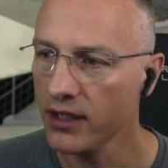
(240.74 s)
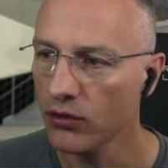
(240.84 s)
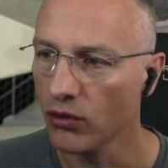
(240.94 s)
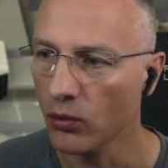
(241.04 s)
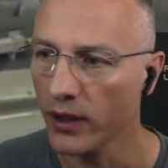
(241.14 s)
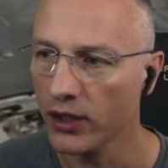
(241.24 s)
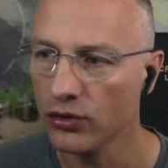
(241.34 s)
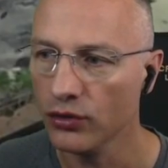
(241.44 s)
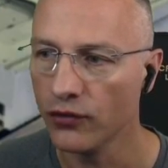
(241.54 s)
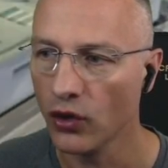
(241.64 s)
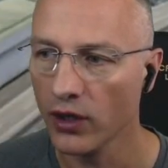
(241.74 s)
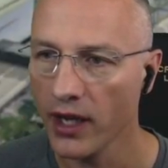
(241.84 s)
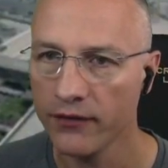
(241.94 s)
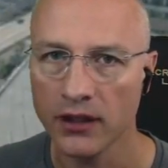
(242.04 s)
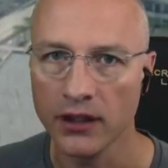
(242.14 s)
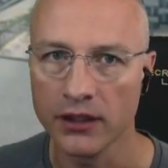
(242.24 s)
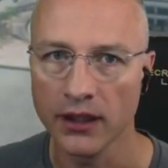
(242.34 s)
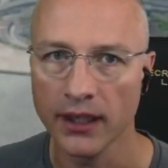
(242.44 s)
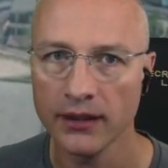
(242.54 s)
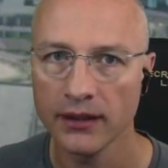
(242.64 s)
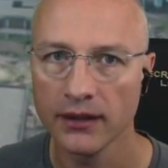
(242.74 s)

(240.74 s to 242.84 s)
runway 24 left, clear to land.